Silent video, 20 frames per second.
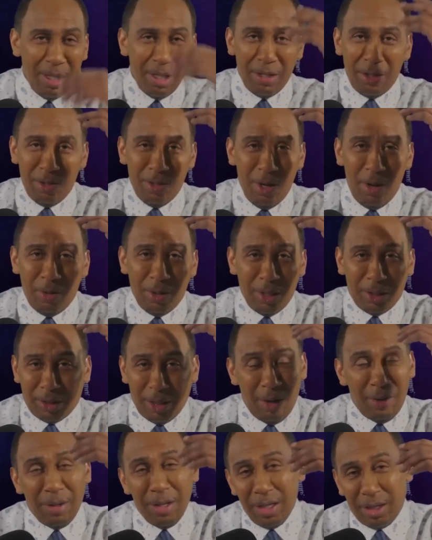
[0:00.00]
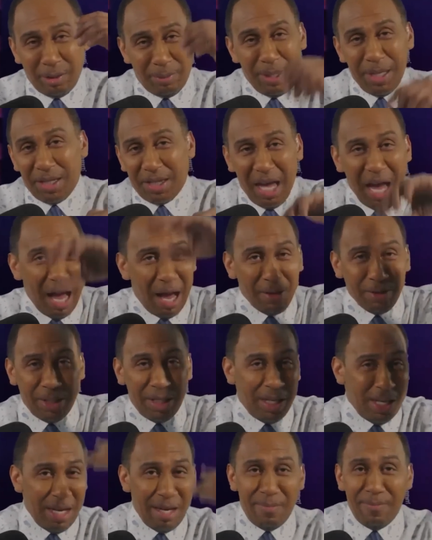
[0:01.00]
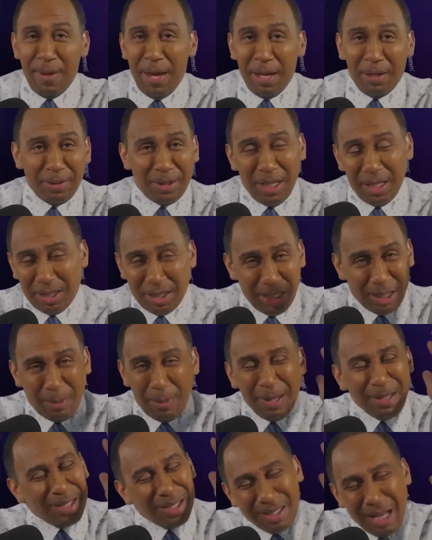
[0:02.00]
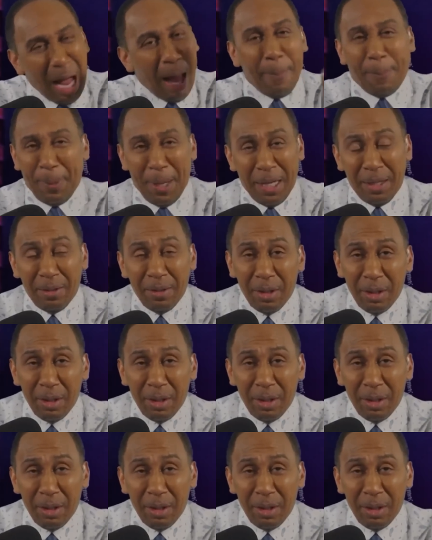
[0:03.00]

you know, the 33,000 emails that stop it.